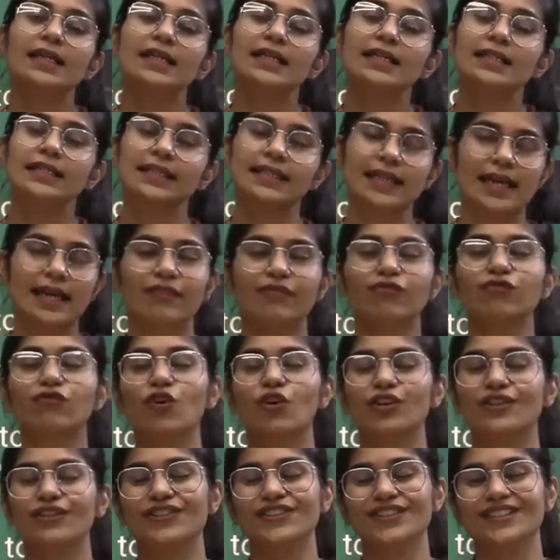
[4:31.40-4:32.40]

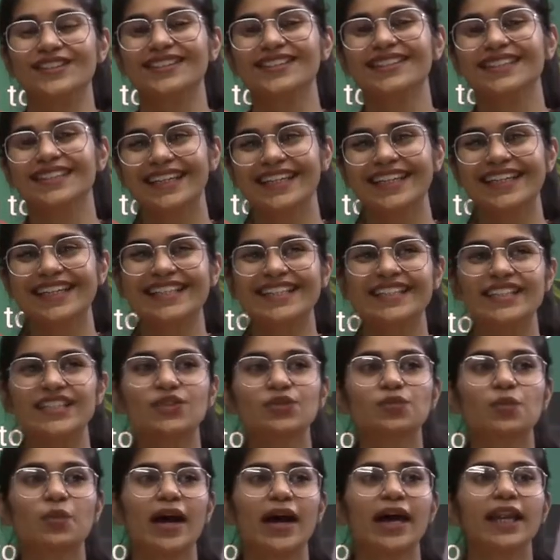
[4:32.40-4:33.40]
Self-conscious
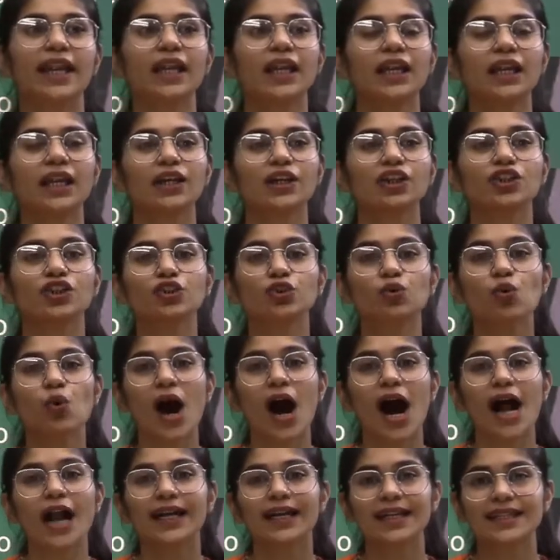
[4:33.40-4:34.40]
is when you
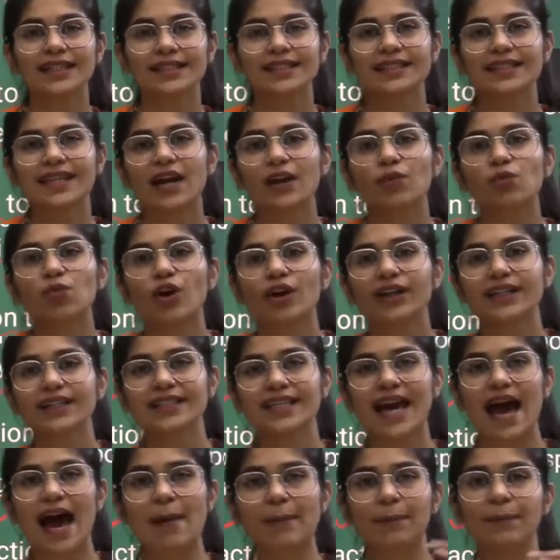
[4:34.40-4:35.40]
understand what is
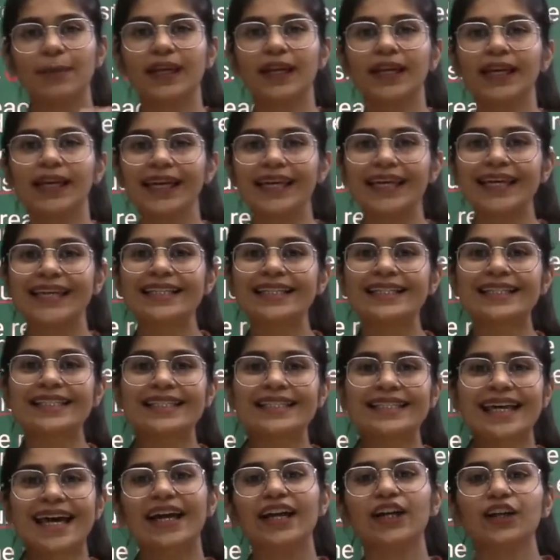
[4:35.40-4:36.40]
happening
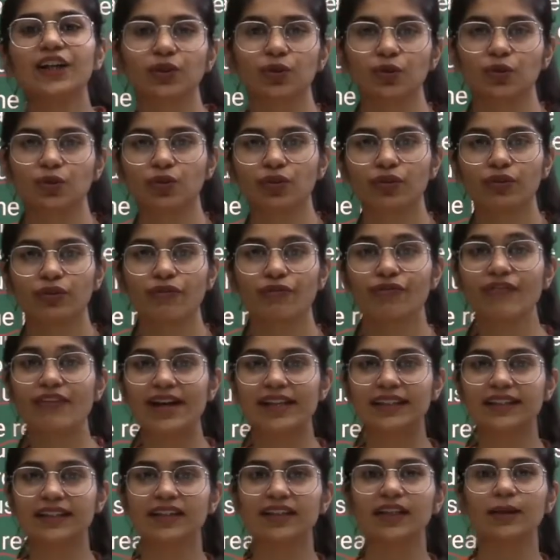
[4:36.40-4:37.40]
inside you,
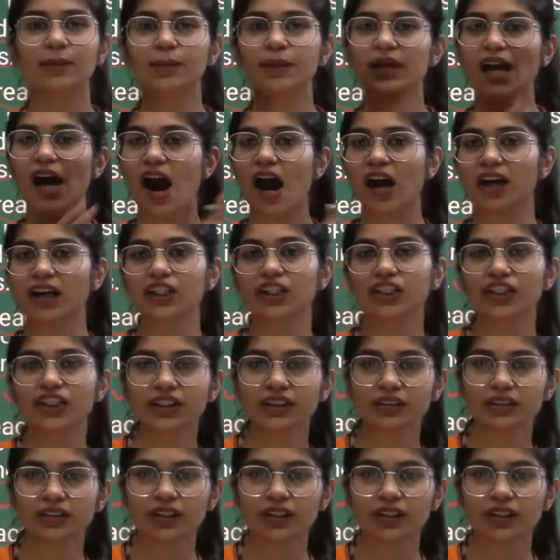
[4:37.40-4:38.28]
whether it be hunger,